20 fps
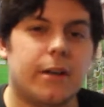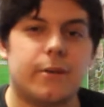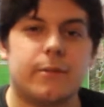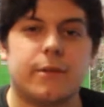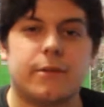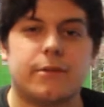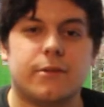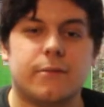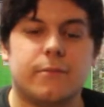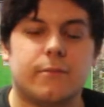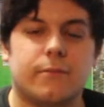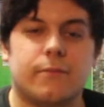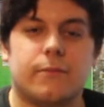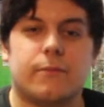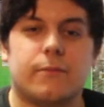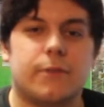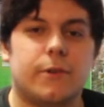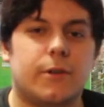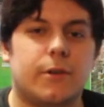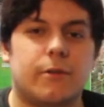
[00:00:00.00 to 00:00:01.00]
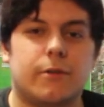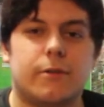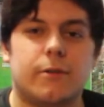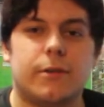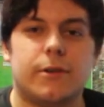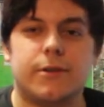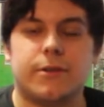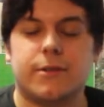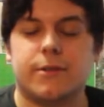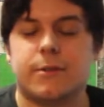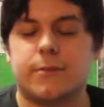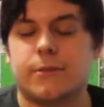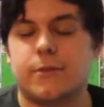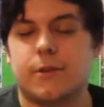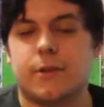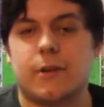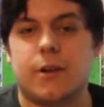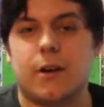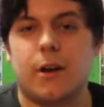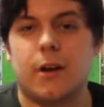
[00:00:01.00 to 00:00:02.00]
give me some, criticisms
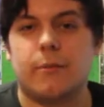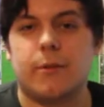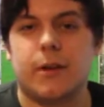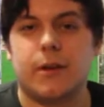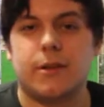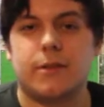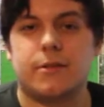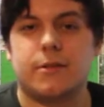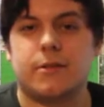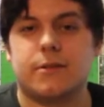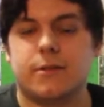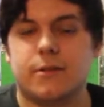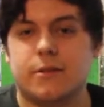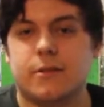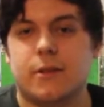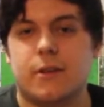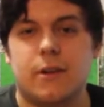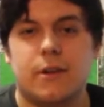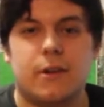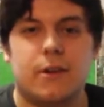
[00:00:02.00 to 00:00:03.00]
in the comments.